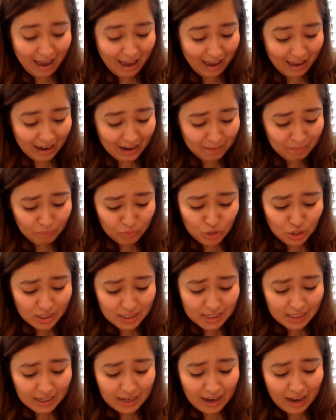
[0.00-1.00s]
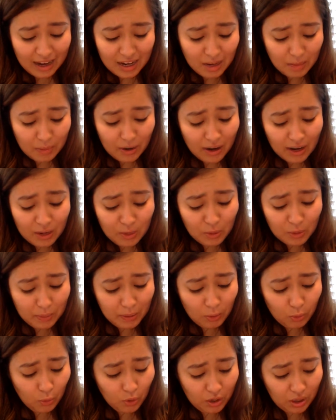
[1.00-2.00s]
Even that, just a
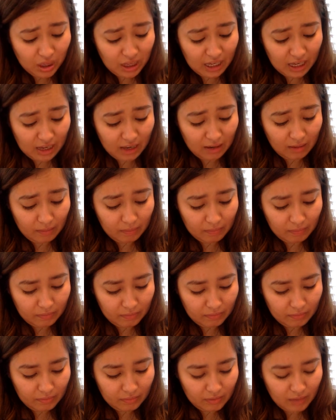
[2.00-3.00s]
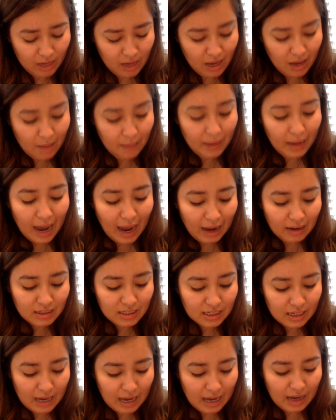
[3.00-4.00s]
candy bar, it would be worth it.
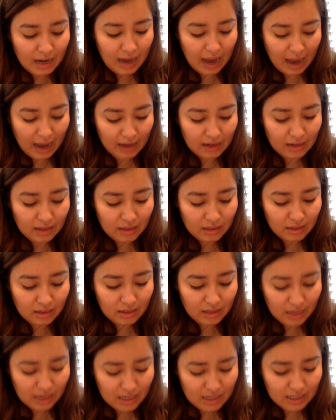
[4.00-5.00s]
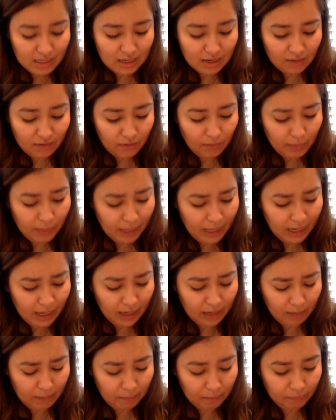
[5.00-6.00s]
But how to get at the
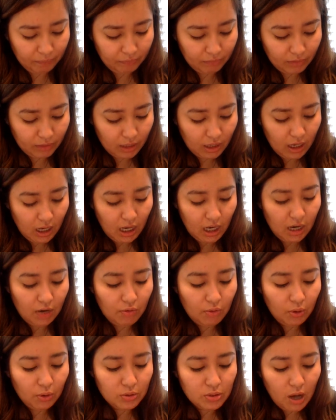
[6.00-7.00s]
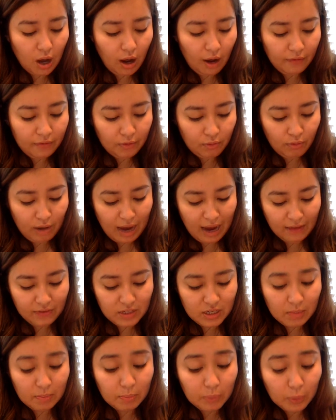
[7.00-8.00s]
inside of the plane? He rolled
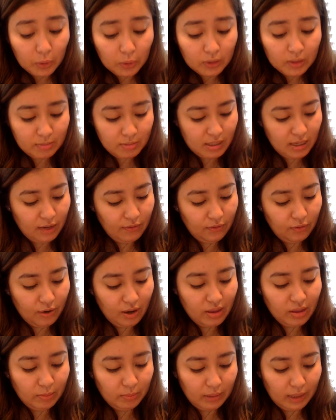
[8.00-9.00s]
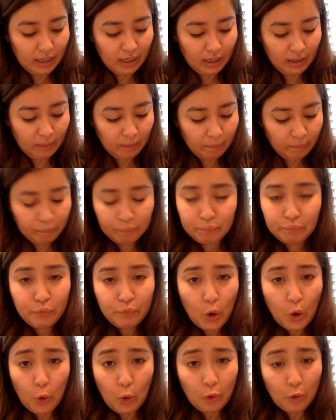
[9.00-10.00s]
off the raft and pulled himself around the
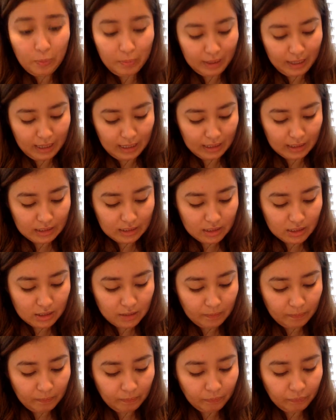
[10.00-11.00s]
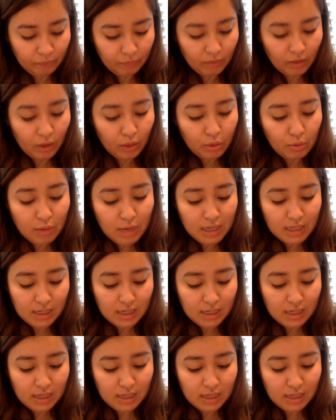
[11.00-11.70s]
plane. No openings.